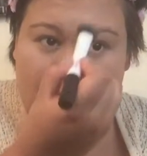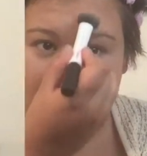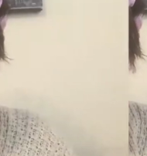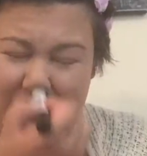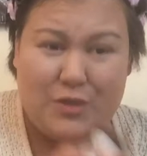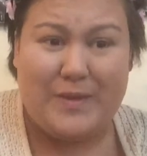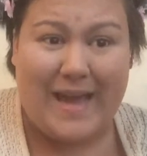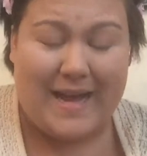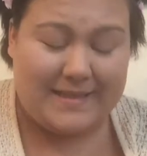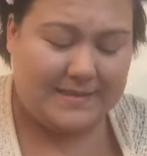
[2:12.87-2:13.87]
I have two
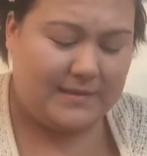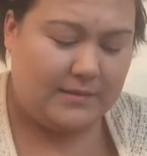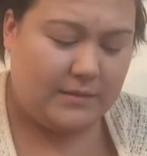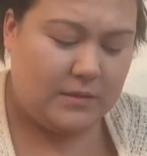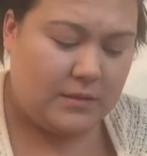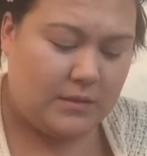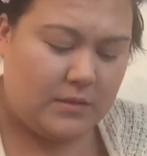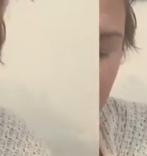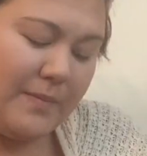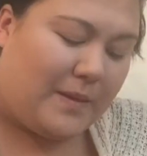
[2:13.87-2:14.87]
cats. I've
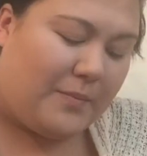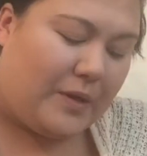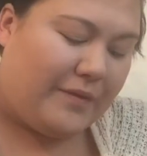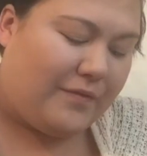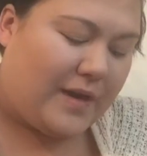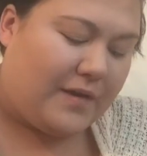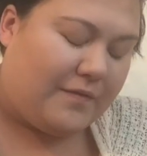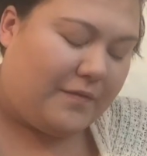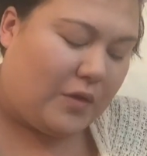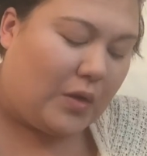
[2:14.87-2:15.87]
been with my boyfriend
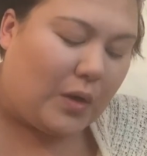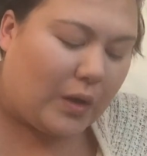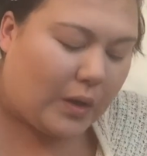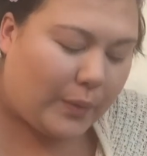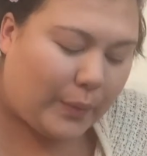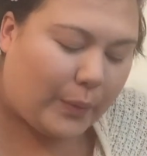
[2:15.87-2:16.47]
for